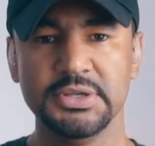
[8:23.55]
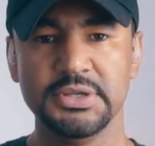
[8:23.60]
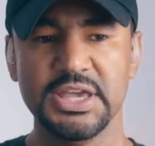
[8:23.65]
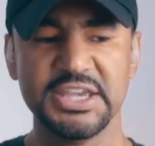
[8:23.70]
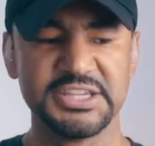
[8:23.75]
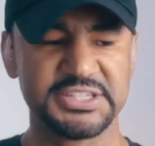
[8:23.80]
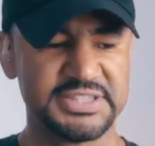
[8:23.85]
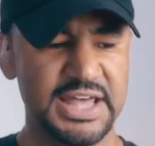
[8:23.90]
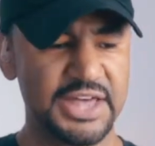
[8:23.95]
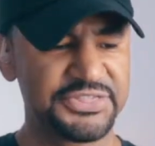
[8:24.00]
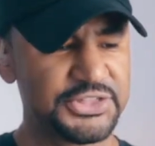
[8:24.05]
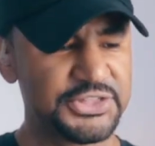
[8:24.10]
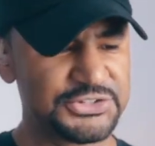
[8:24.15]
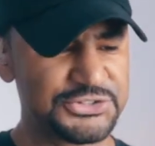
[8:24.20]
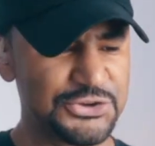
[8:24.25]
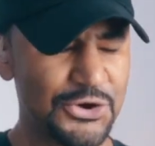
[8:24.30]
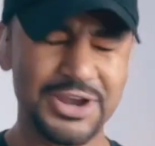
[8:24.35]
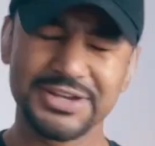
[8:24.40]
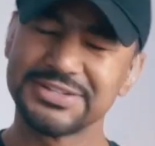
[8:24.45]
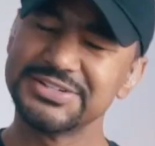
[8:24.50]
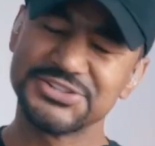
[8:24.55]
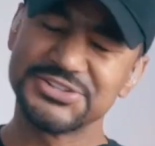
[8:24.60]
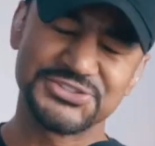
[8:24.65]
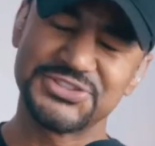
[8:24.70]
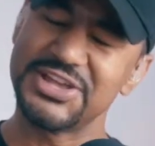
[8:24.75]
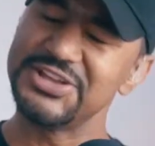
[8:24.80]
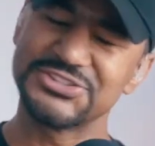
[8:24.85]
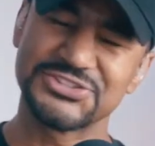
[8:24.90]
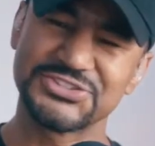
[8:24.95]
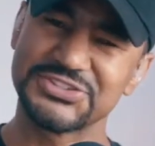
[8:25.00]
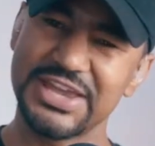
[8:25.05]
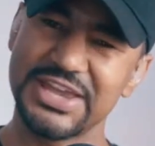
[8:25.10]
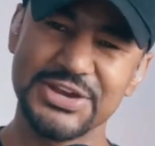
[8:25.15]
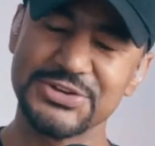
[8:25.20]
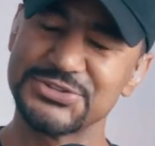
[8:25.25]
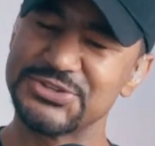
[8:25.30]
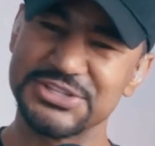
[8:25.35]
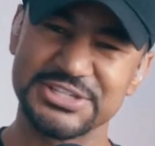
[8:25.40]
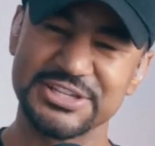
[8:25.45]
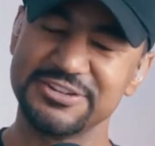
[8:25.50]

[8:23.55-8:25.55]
It's not the darkness that scares us.